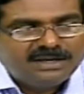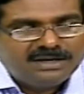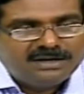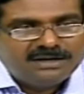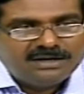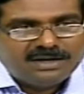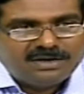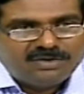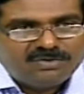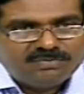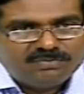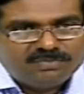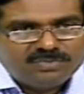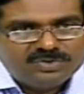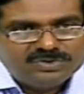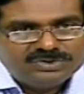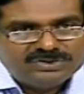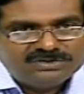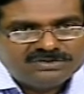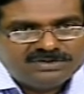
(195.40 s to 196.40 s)
Now,
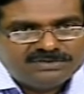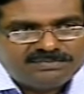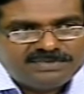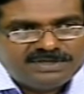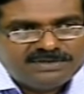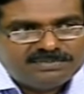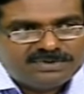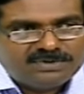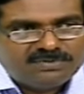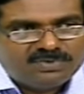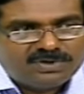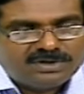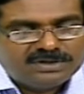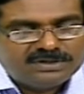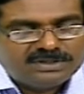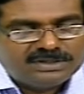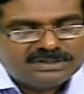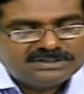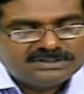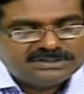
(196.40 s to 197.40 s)
most of the people, what
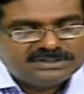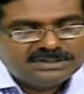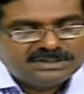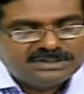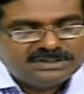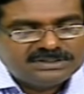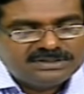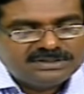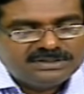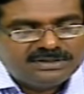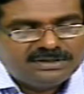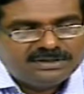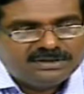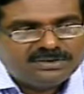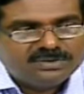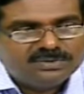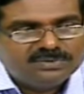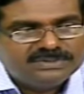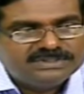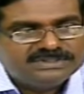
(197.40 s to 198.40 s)
they generally
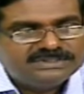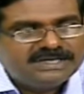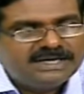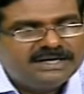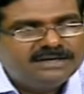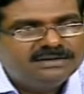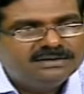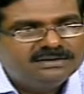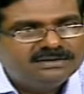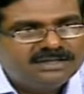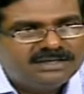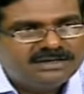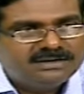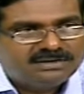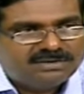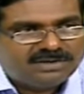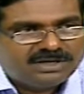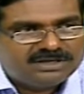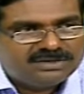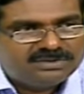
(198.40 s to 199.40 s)
do is that they
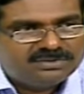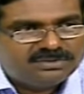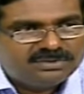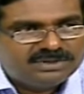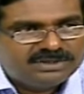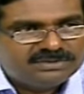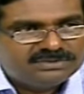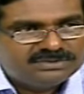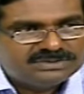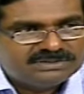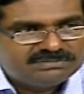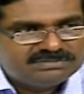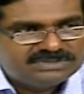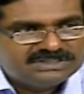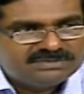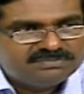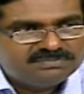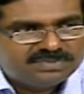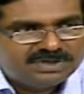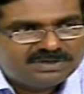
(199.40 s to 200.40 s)
try to give some
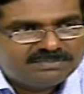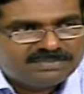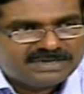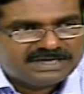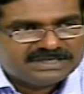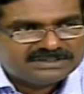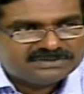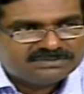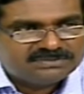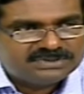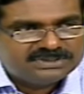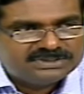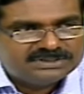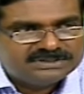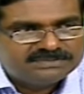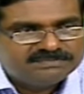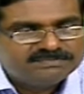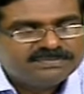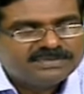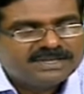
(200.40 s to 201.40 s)
simple
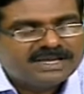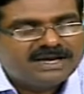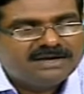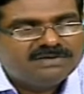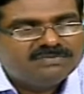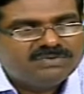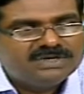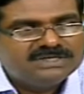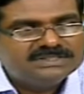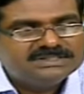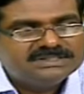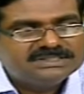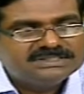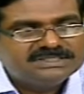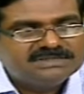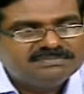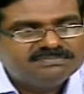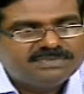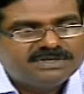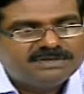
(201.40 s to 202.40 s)
passwords, and once the
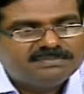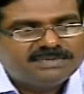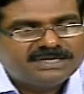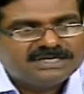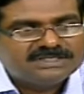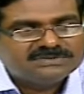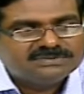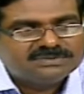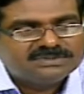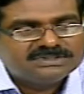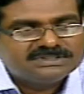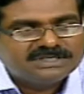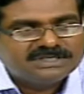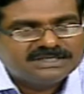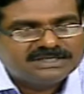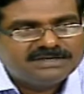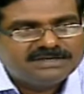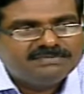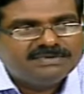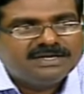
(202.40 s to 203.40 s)
simple passwords are
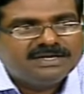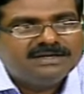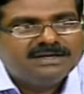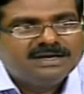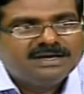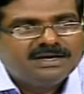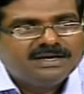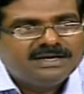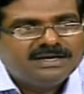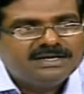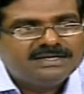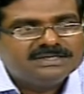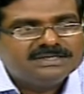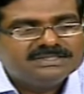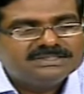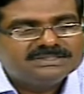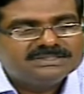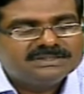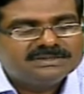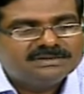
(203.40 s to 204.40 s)
given, it
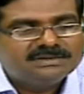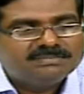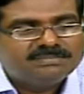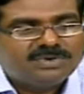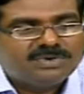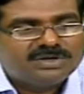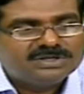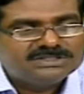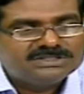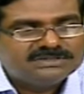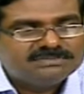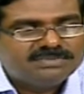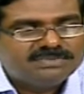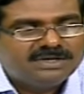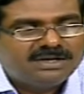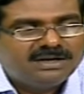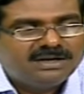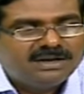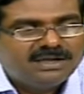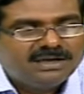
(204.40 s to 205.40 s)
is
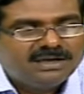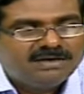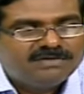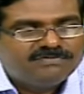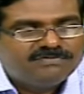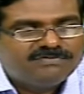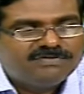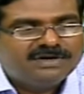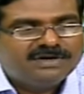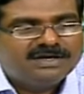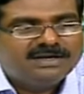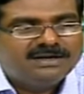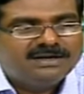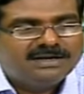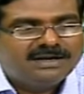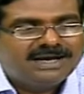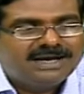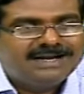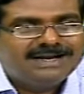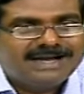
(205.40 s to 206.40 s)
possible for
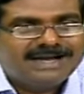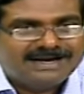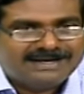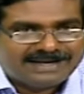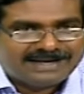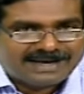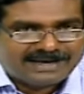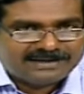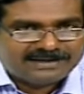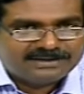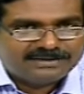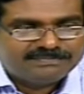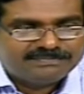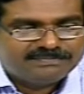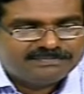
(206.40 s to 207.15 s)
an attack.